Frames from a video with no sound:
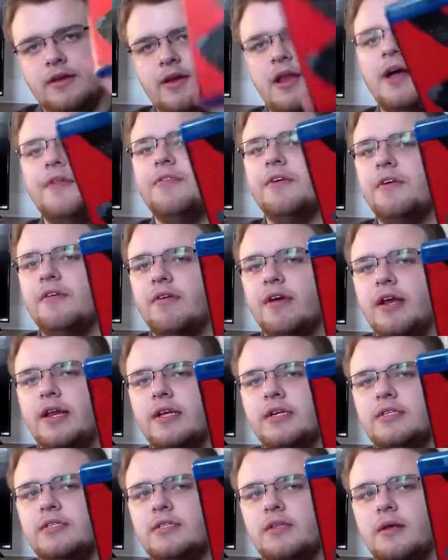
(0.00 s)
Not the
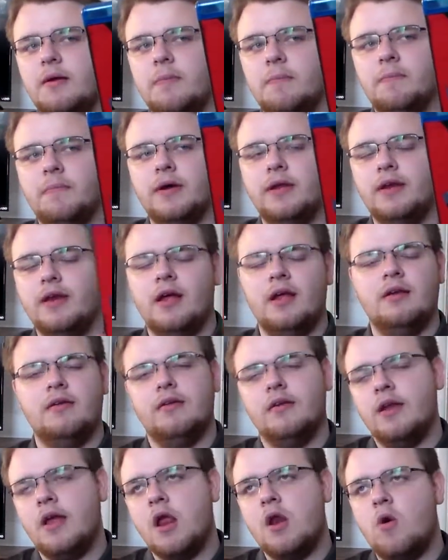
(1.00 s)
greatest, but not
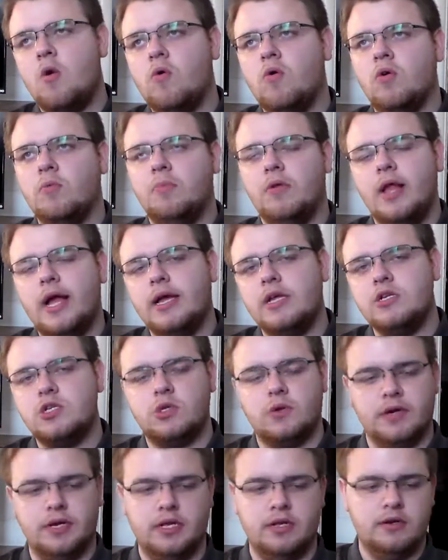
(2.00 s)
horrible. I
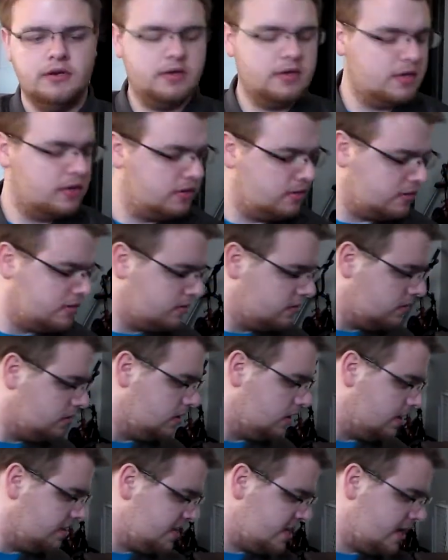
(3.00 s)
enjoyed it.
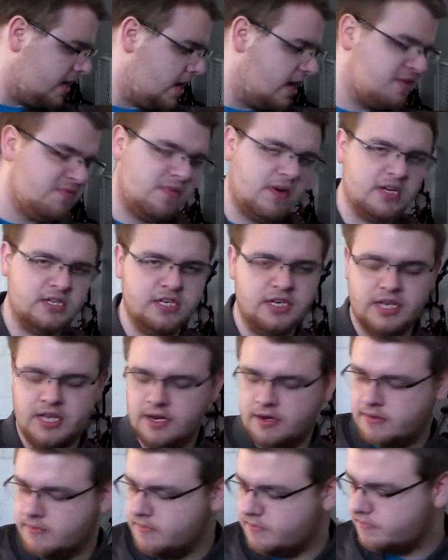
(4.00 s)
I think I'd watch it
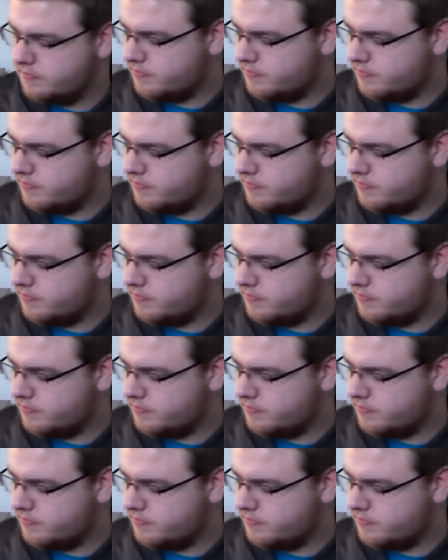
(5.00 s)
again.